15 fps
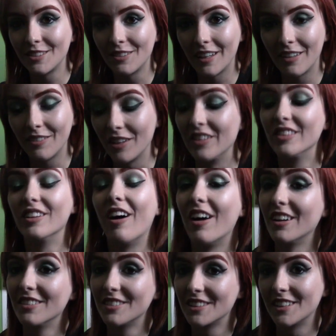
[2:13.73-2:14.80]
so I have a
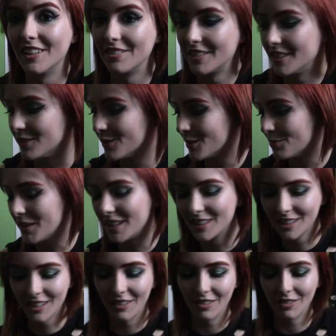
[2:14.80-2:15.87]
lot of stuff here with me,
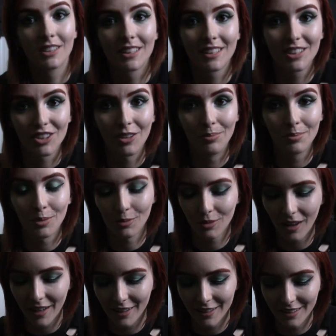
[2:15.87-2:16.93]
so let's jump right